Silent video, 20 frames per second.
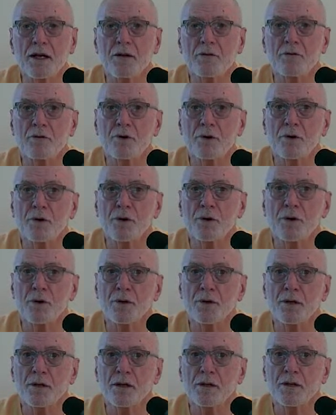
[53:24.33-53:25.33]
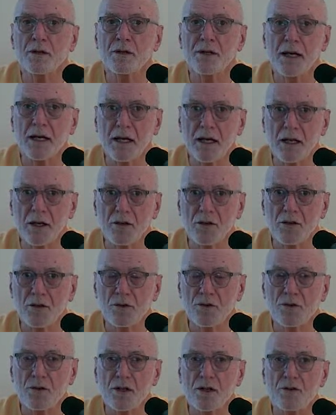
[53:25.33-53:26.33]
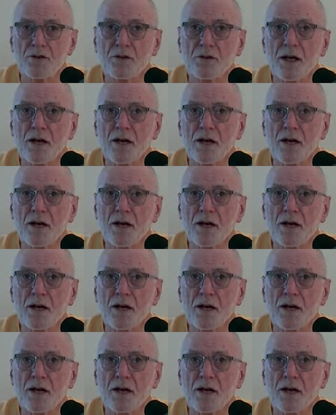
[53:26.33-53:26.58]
have learned in the decades since